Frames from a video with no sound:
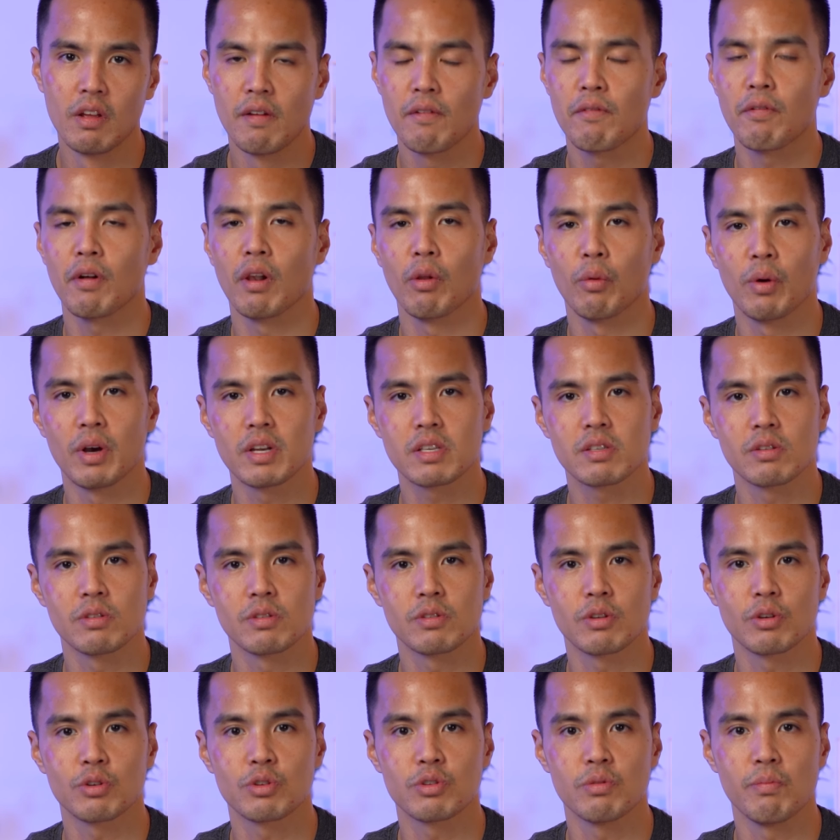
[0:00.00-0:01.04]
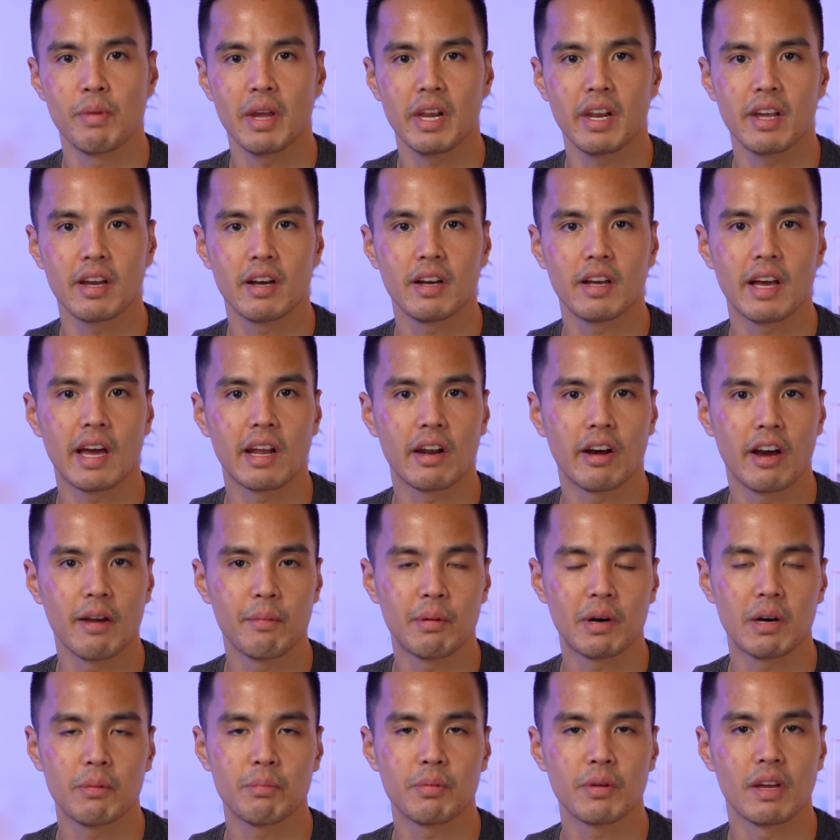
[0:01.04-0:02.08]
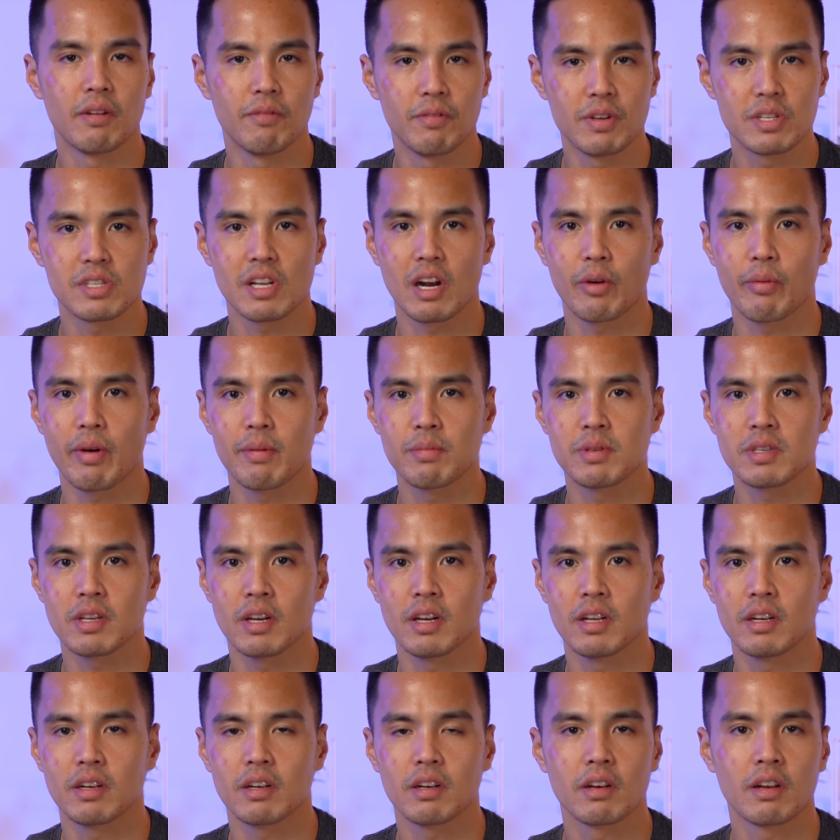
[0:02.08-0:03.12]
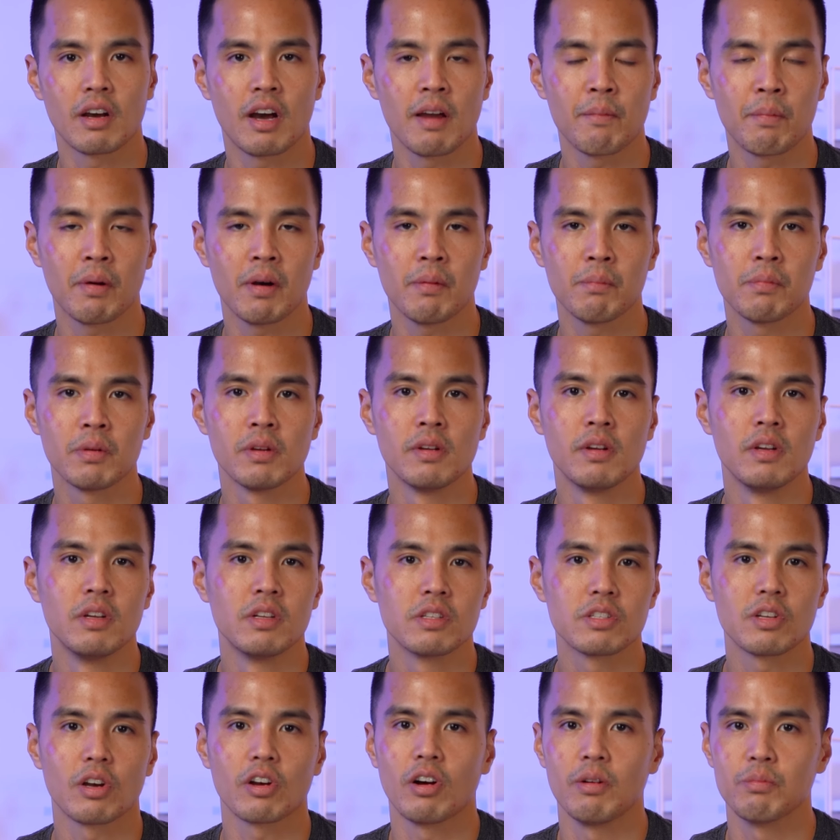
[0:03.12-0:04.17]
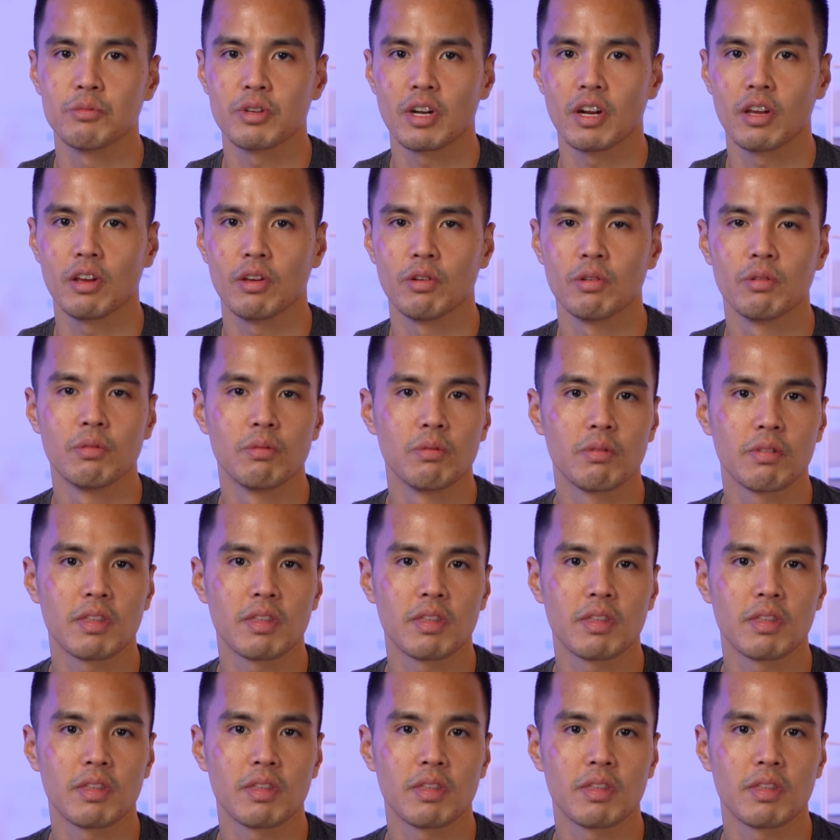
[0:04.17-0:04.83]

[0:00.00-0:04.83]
Follow us on social media at Hypop and visit our website, hypop.com.au.